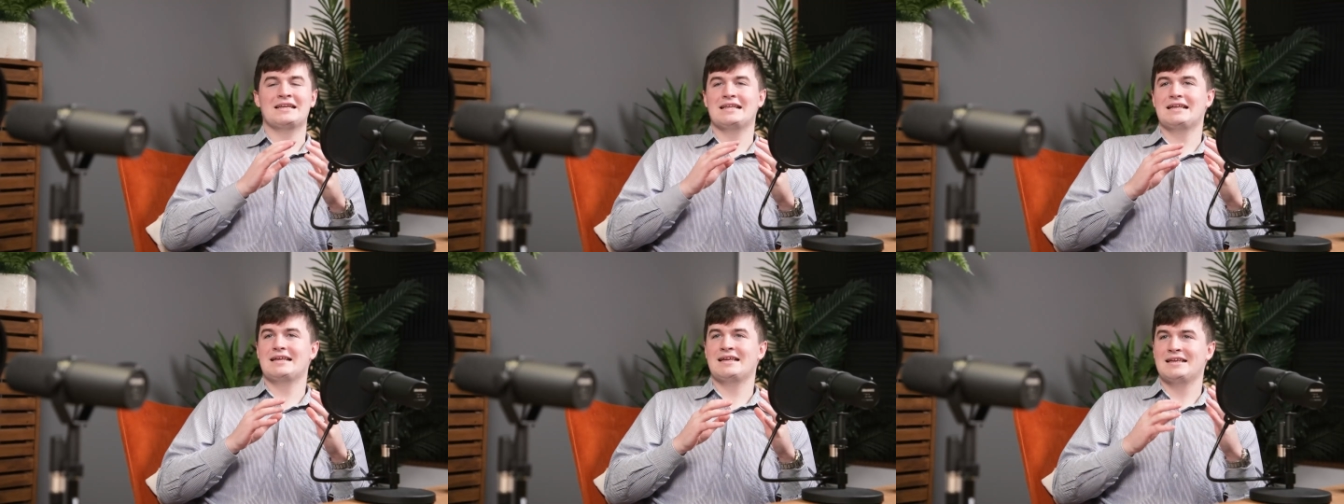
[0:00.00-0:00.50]
It
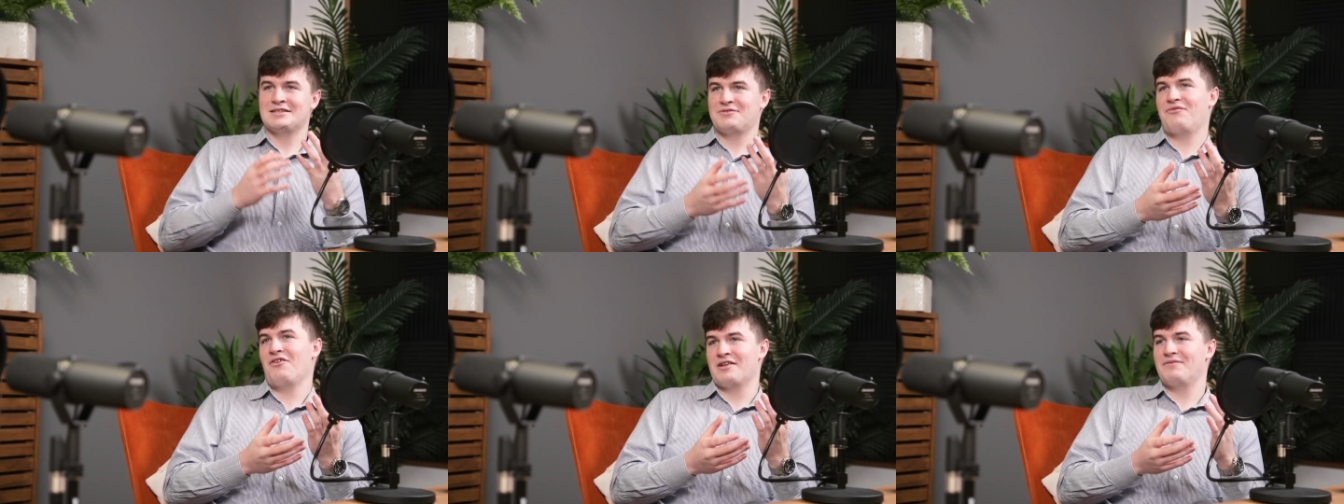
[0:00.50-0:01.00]
is
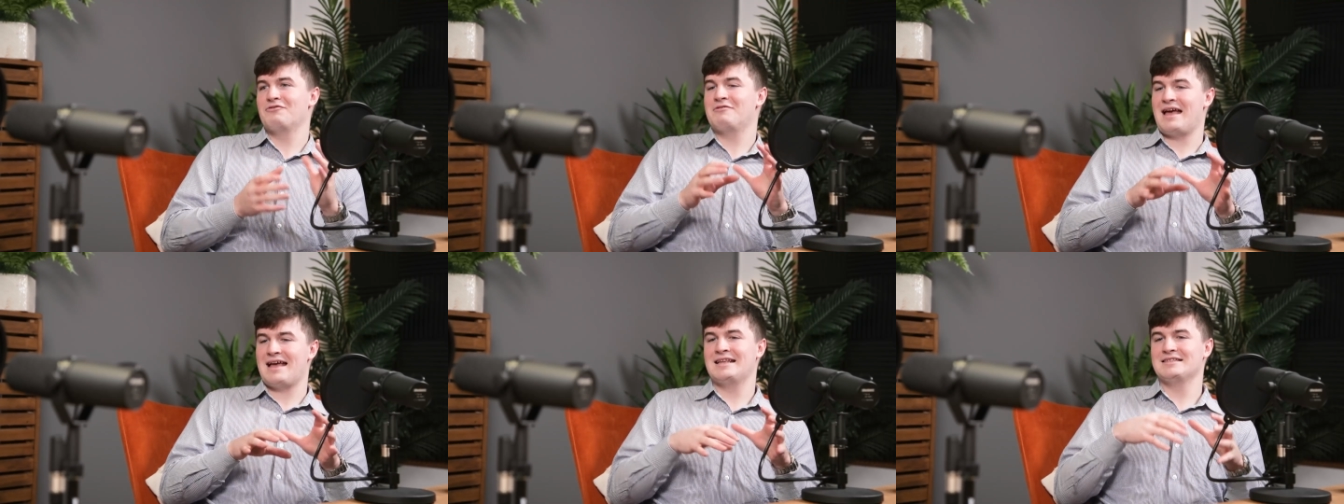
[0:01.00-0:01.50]
fun. If you
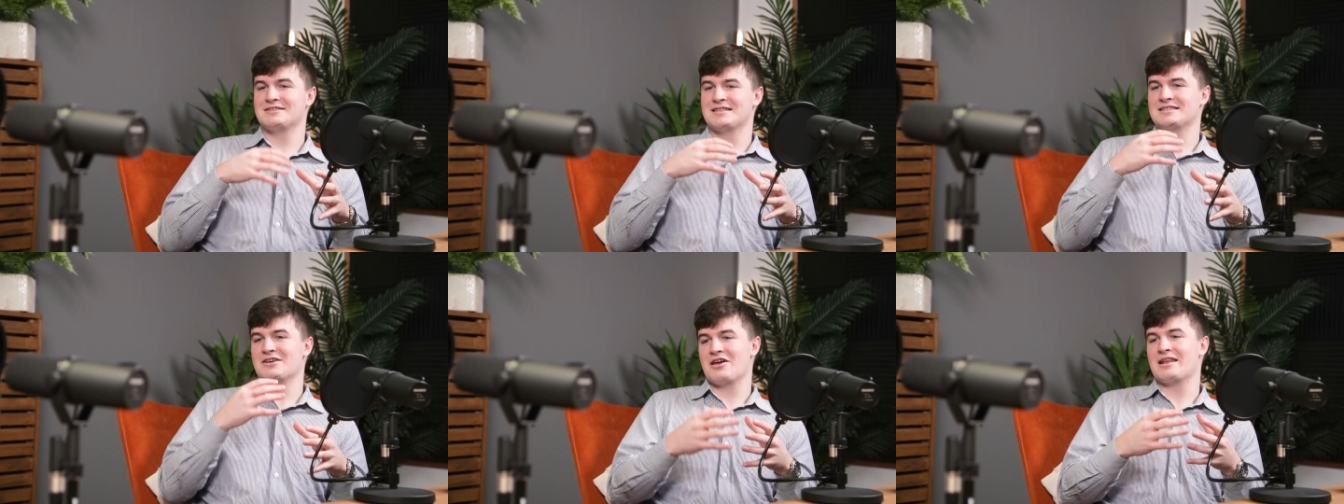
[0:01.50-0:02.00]
get into
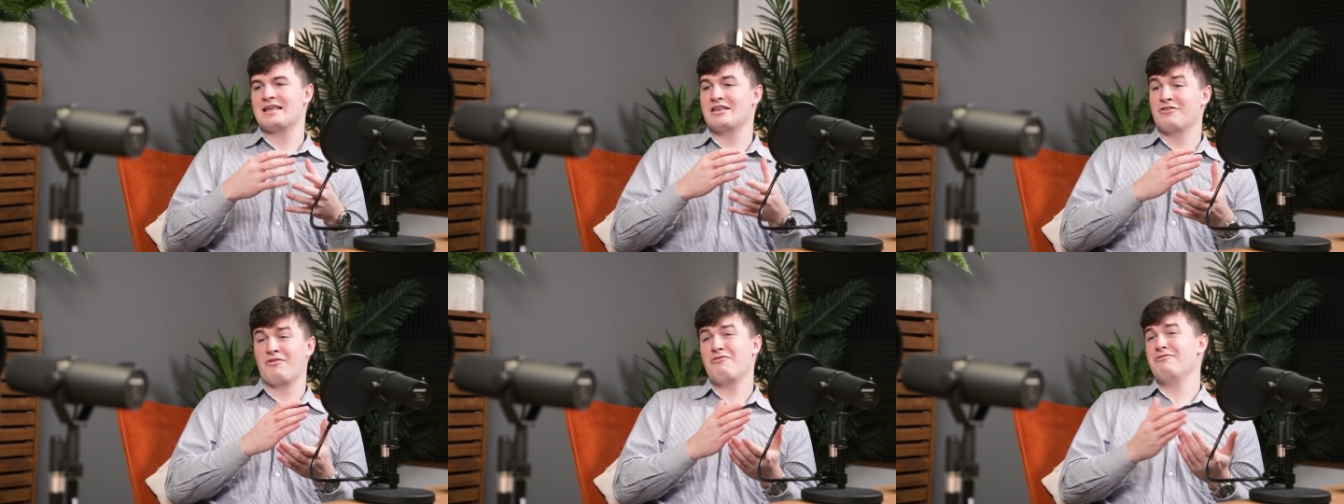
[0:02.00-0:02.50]
this early,
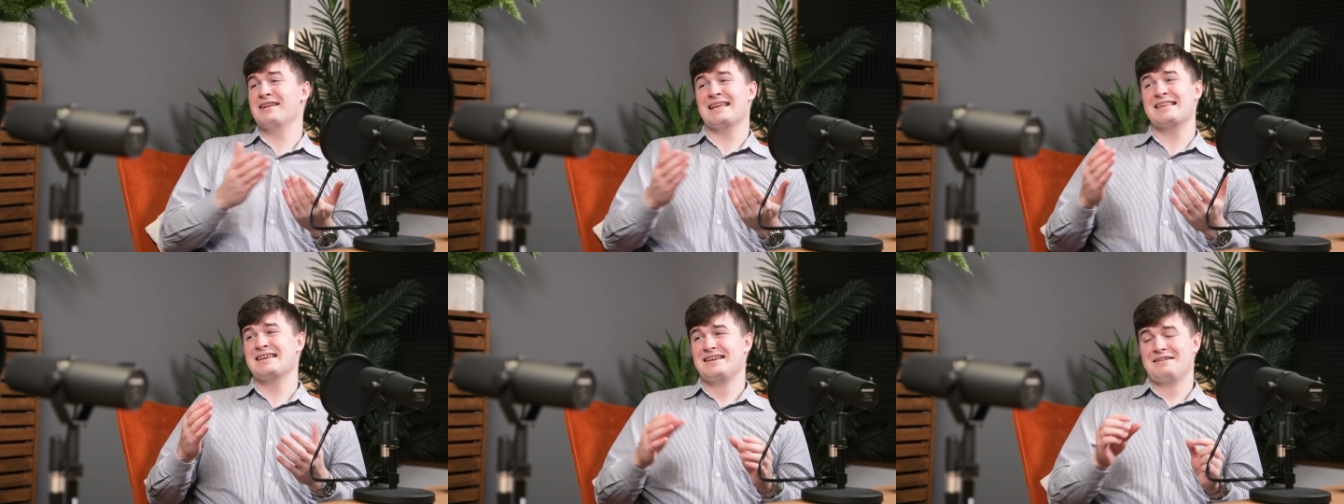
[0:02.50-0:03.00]
you're
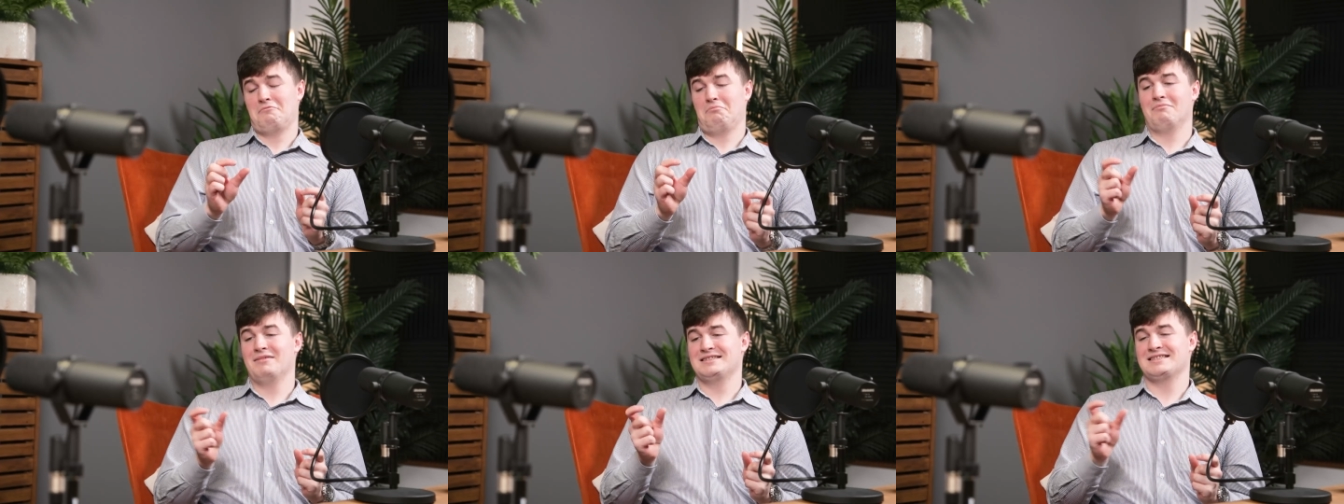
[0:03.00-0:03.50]
only
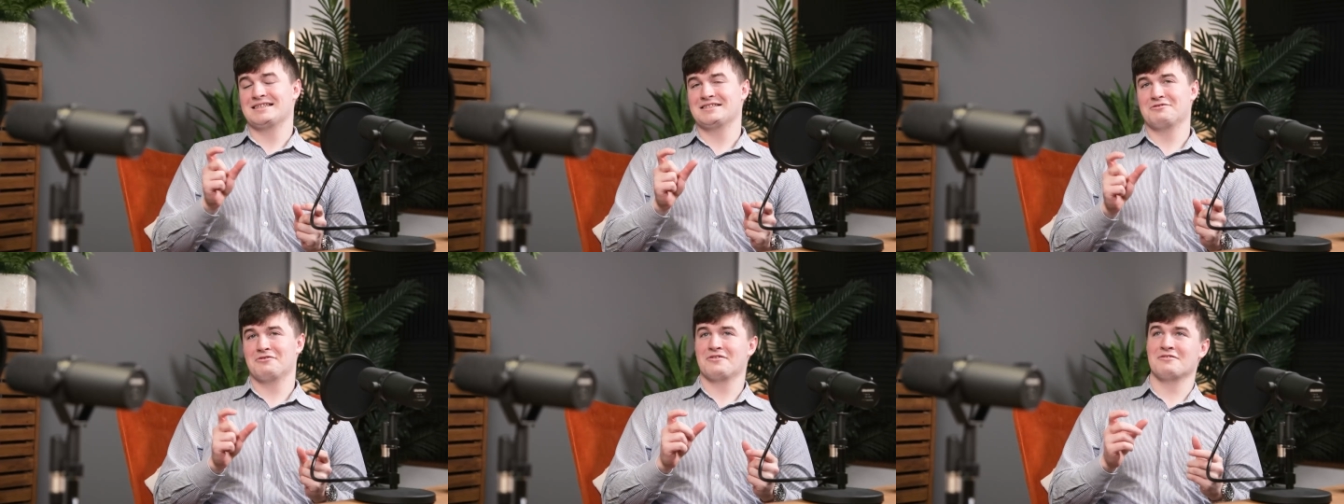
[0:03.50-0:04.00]
missing
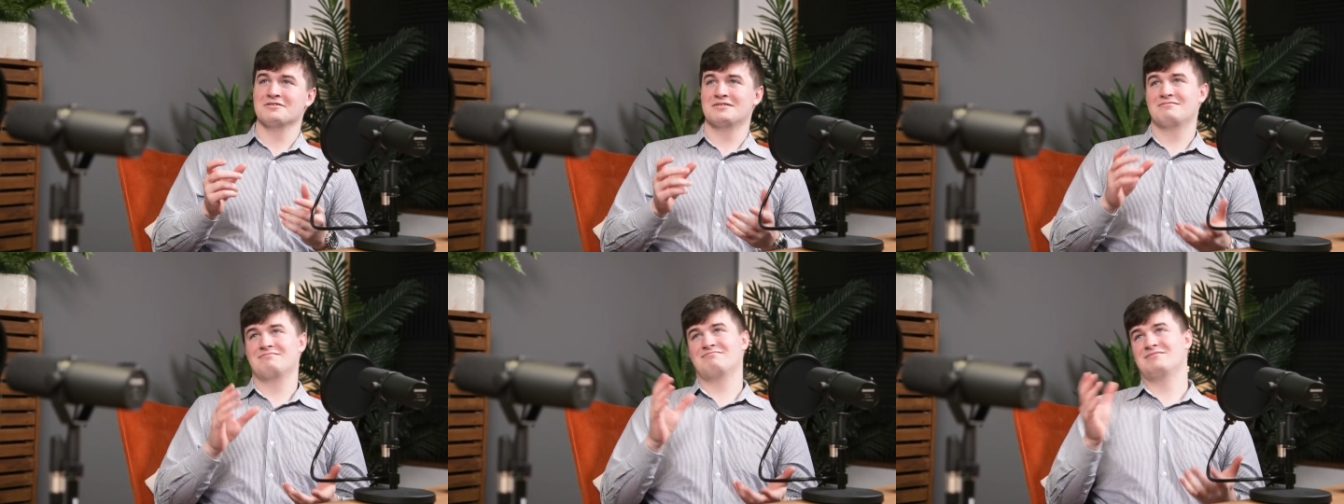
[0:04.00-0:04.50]
sort of
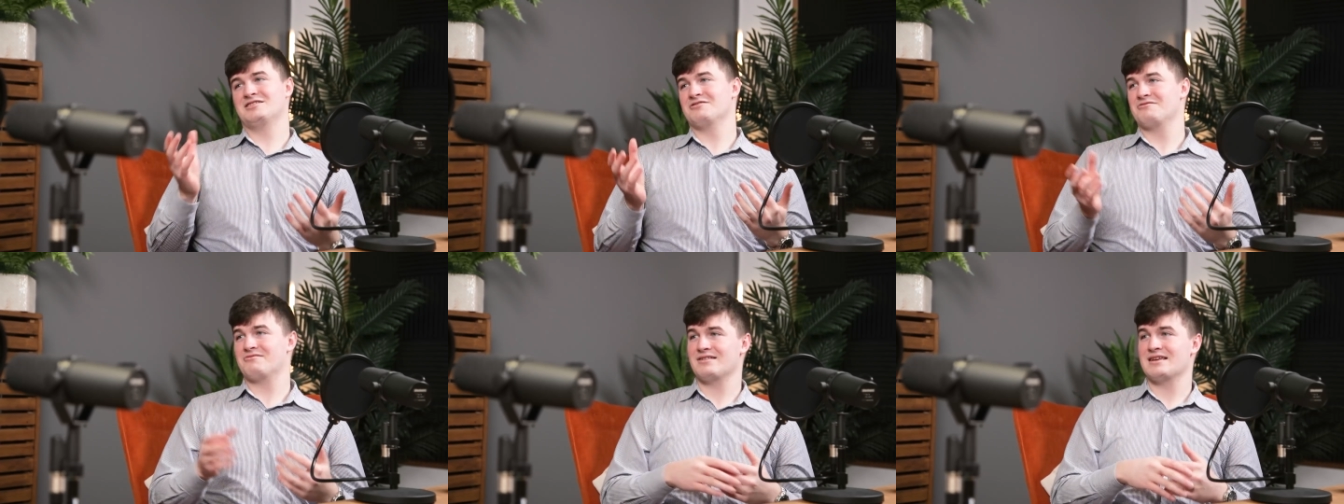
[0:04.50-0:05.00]
those
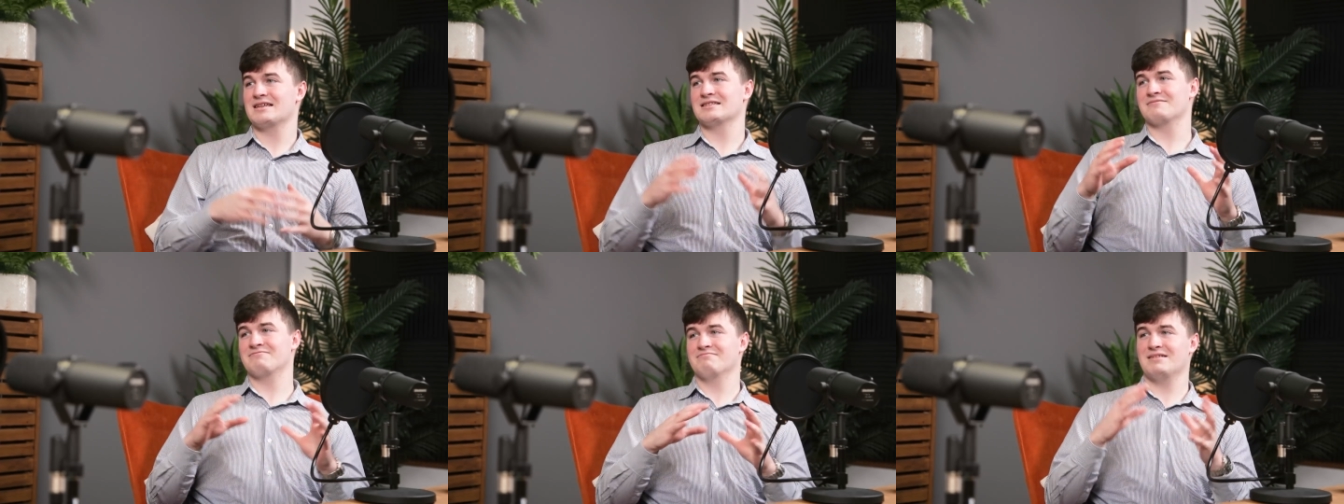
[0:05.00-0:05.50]
2-3 years
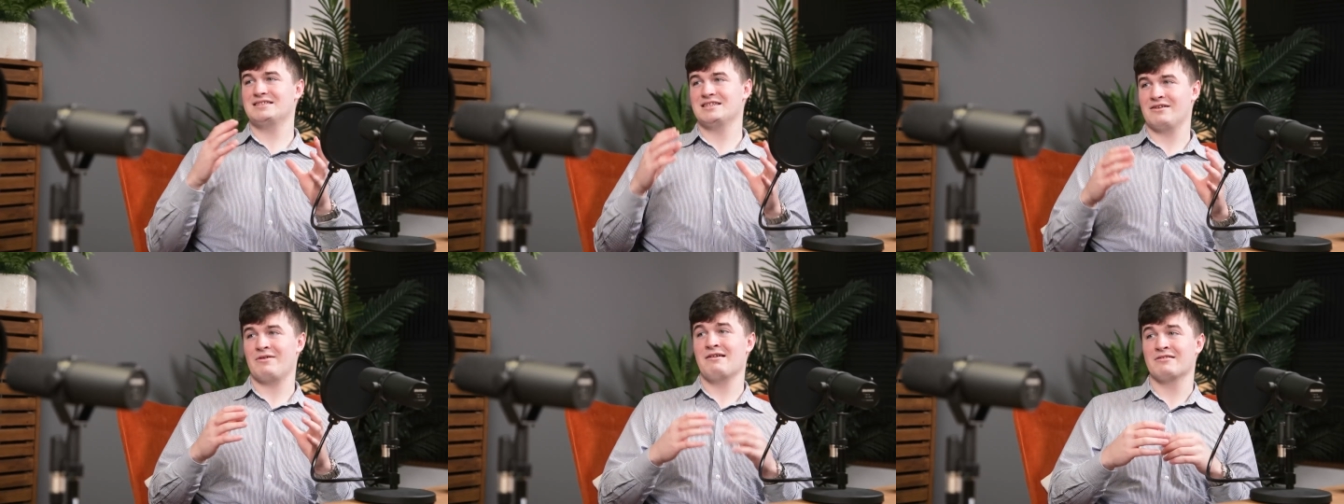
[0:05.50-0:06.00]
of
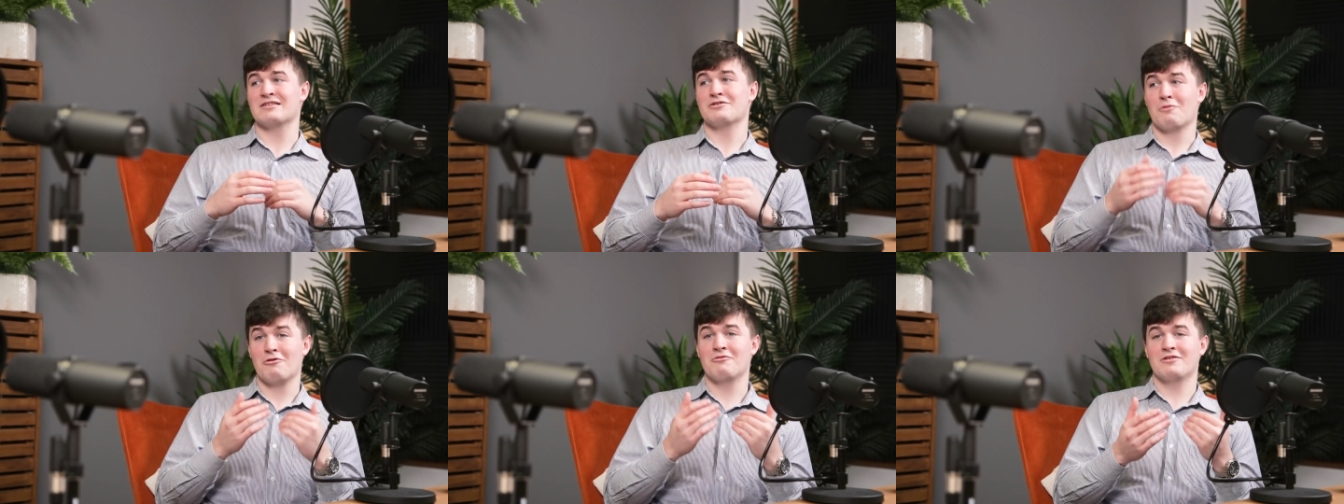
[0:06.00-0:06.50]
messing around, and you
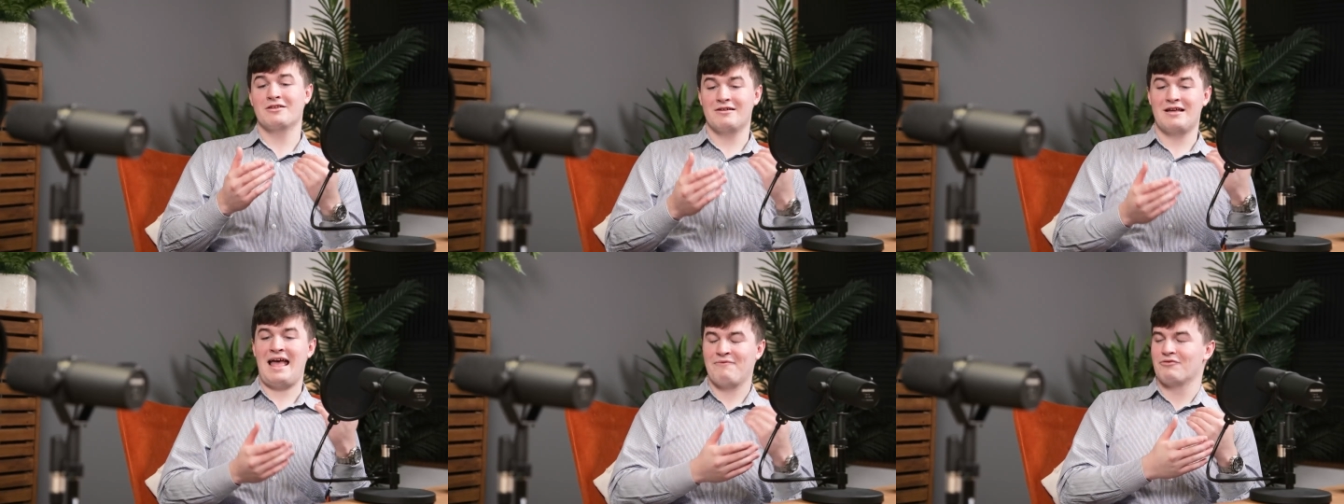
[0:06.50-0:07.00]
won't
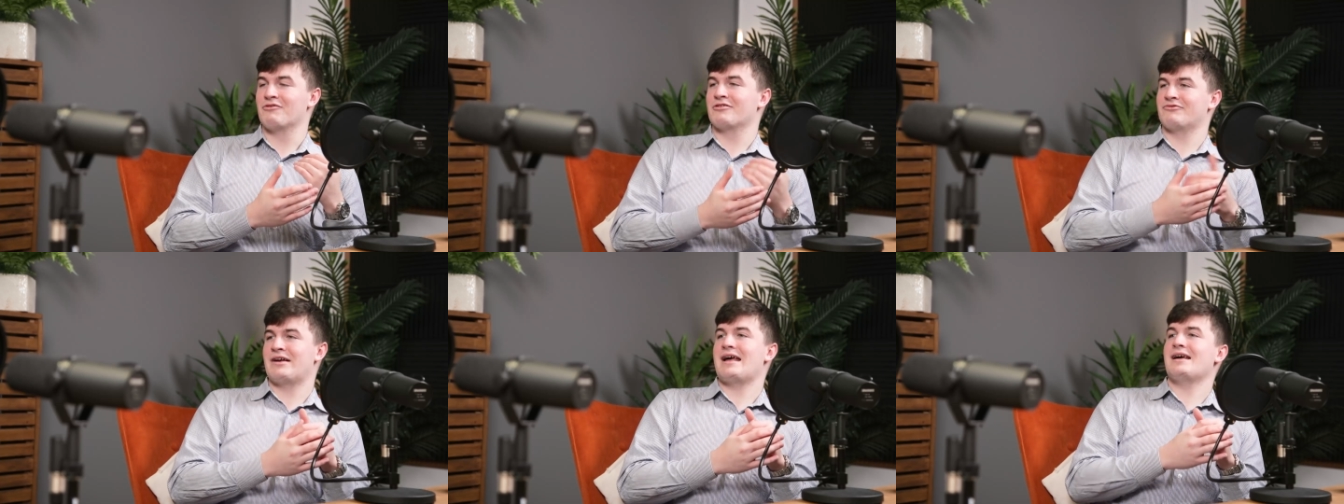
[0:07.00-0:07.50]
ever
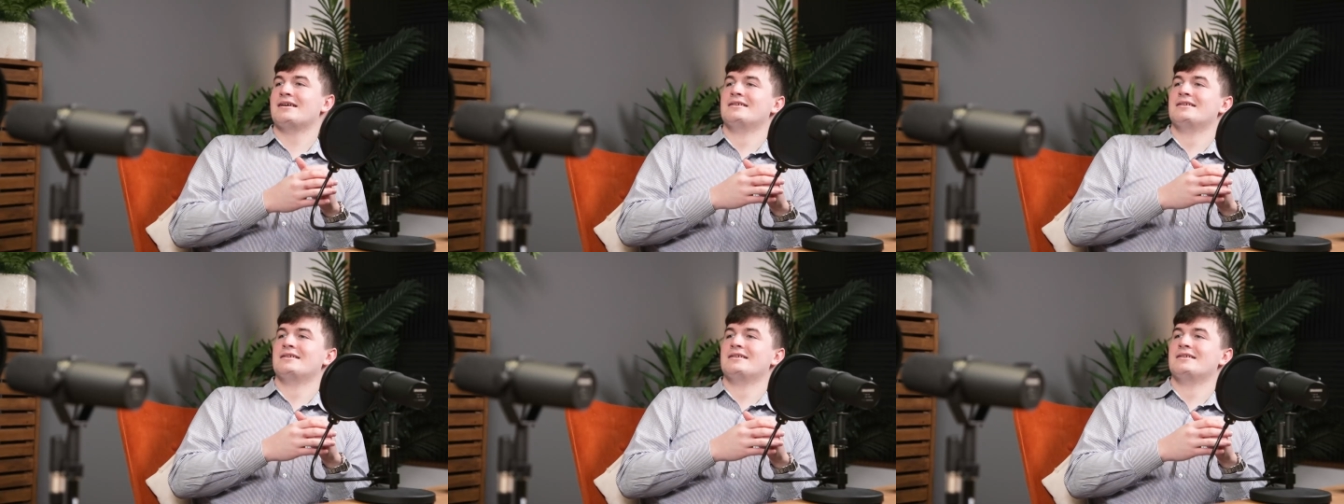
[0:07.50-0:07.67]
regret